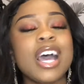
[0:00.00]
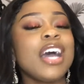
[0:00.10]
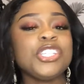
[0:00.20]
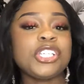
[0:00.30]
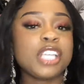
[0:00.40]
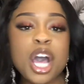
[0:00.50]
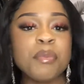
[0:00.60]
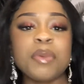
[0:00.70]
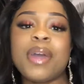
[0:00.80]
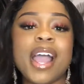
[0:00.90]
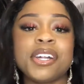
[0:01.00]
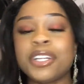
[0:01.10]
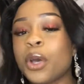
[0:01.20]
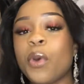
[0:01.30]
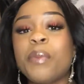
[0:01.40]
just come prepared and
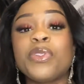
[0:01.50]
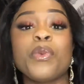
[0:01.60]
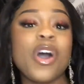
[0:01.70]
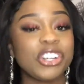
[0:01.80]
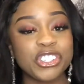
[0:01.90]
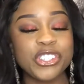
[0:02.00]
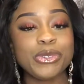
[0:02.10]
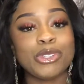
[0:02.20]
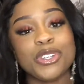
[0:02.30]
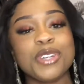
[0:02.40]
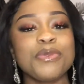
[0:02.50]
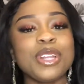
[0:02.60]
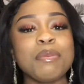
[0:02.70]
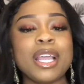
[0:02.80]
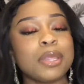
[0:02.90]
equipped with water shoes so you can really
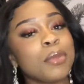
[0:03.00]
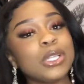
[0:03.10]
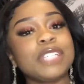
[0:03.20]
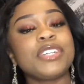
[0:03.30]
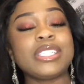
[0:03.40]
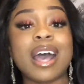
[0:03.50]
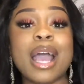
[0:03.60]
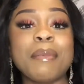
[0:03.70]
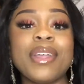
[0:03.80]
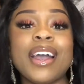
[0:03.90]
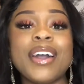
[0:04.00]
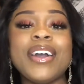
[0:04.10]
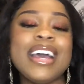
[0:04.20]
make the most of your time there